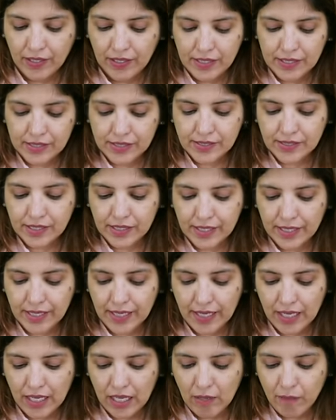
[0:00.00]
Is the
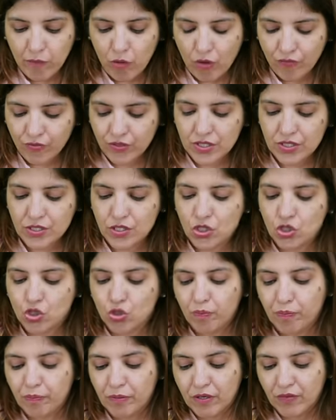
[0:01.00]
aim of this is
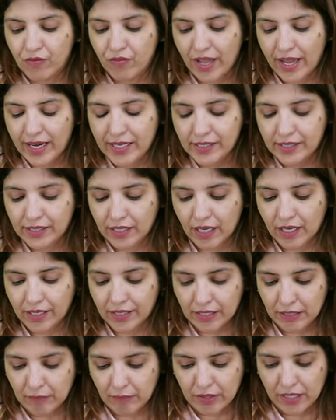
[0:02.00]
to prevent
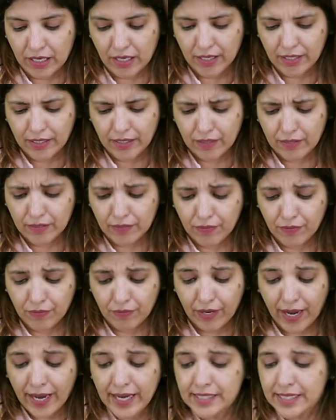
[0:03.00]
anemia,
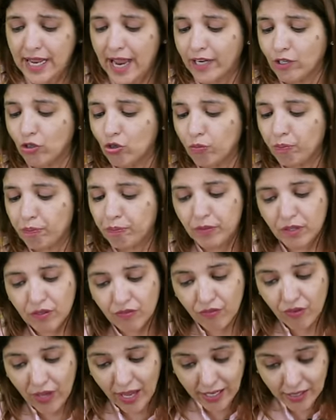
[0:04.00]
right? And to
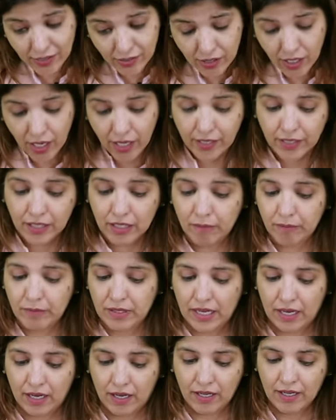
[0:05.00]
prevent
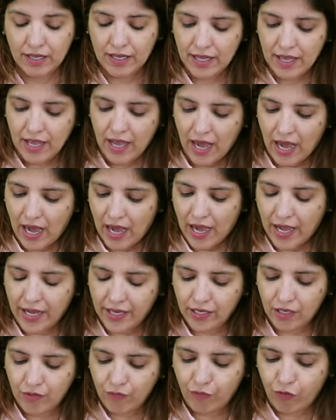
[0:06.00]
anemia, iron